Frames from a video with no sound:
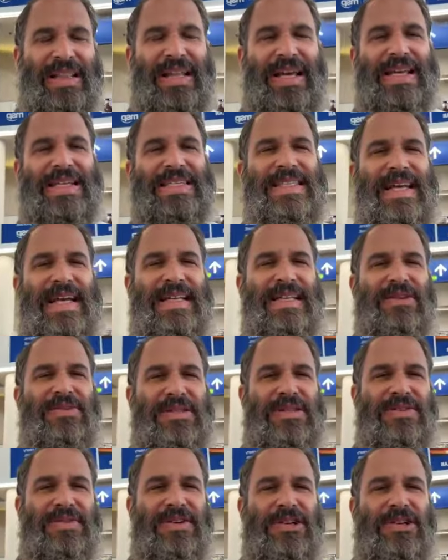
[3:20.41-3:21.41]
Last night there
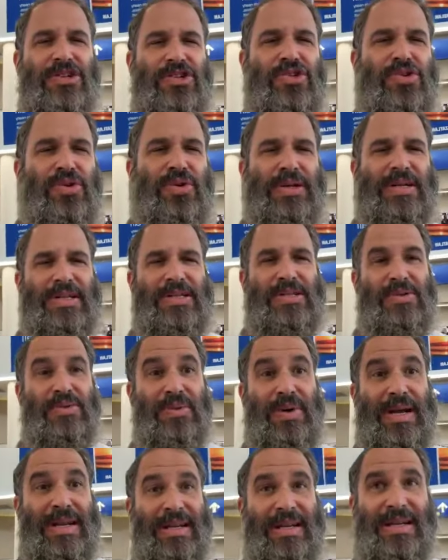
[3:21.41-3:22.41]
was a very joyous
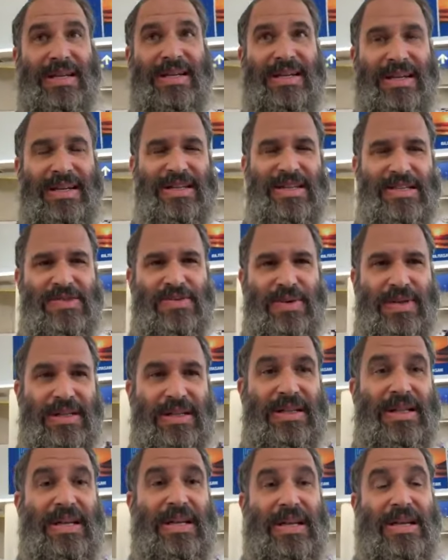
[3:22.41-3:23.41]
wedding in
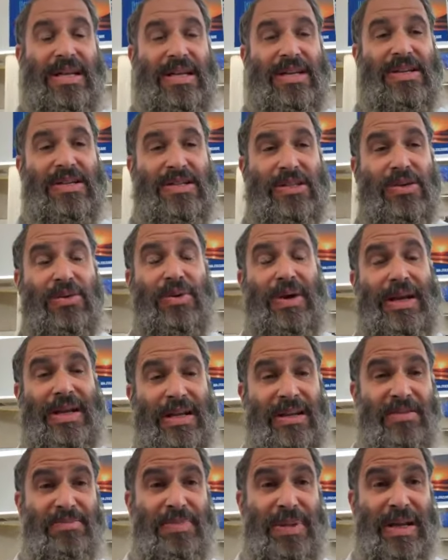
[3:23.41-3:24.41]
Israel was the
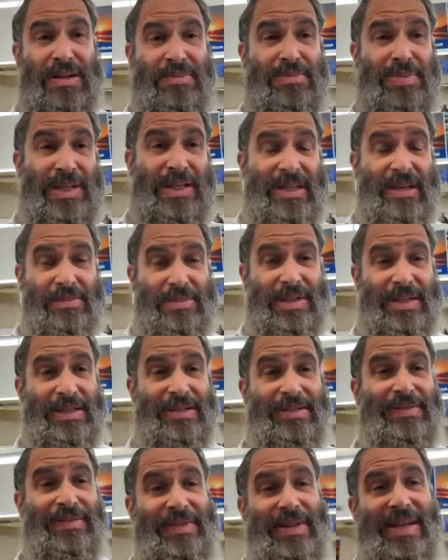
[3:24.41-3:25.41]
wedding of Ben
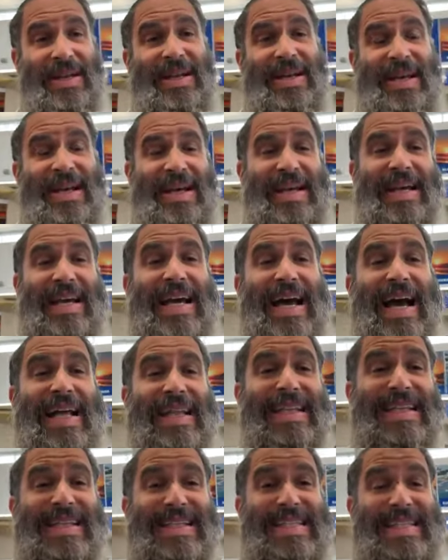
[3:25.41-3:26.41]
Binyamin and
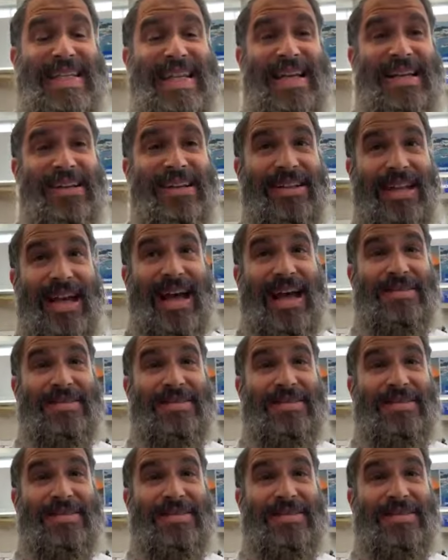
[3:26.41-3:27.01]
Gali Segal.